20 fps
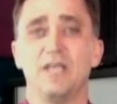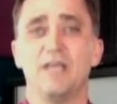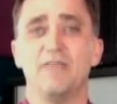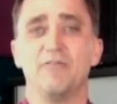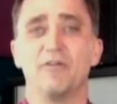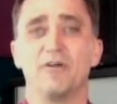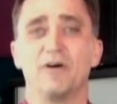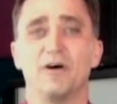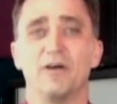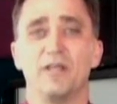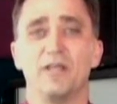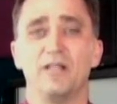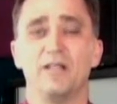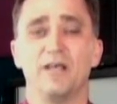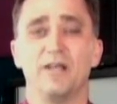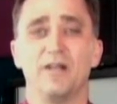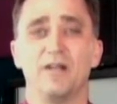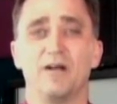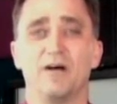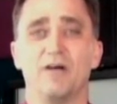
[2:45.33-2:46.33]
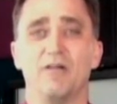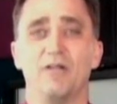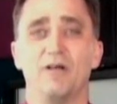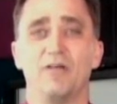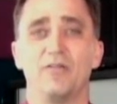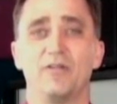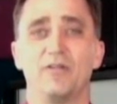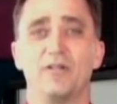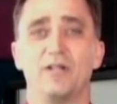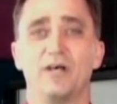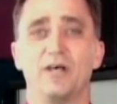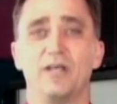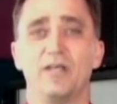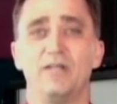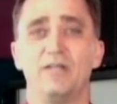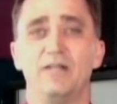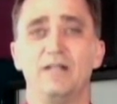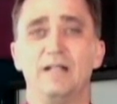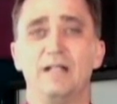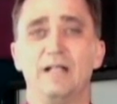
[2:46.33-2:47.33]
gave it, he laid it all on the
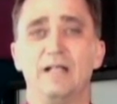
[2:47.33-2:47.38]
line.